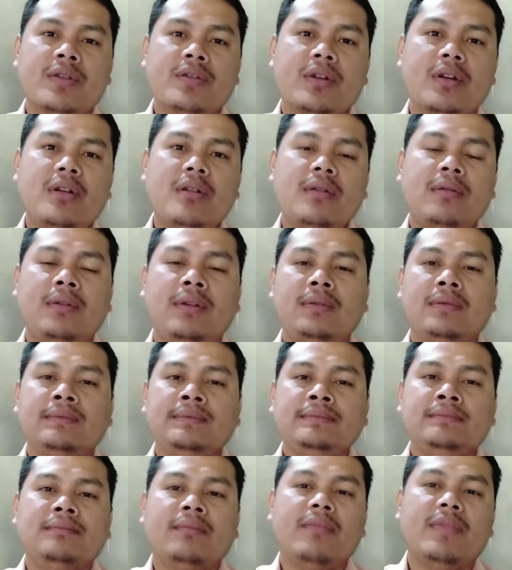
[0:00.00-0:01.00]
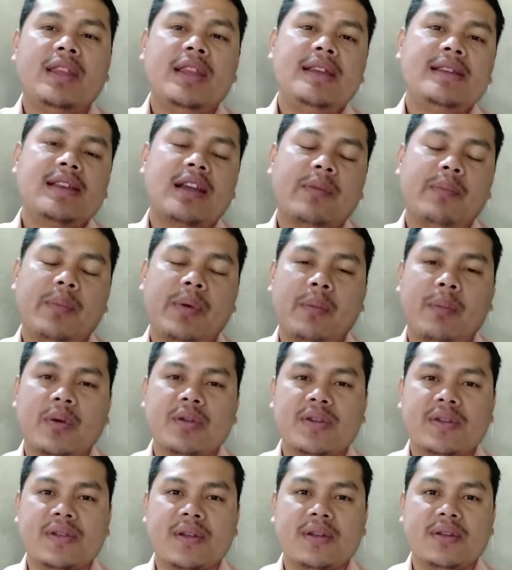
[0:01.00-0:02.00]
So these are
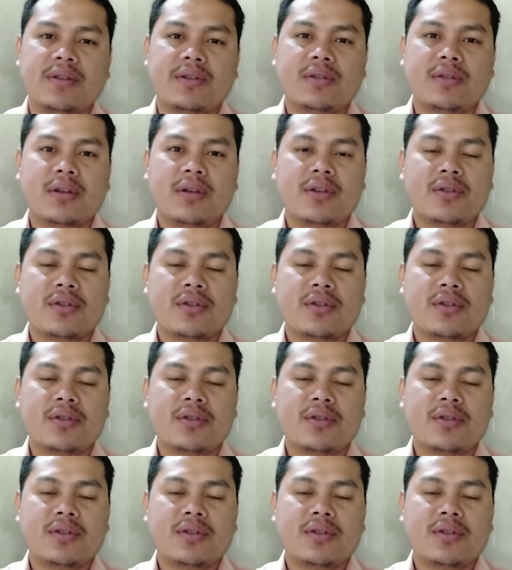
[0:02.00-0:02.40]
prepositions.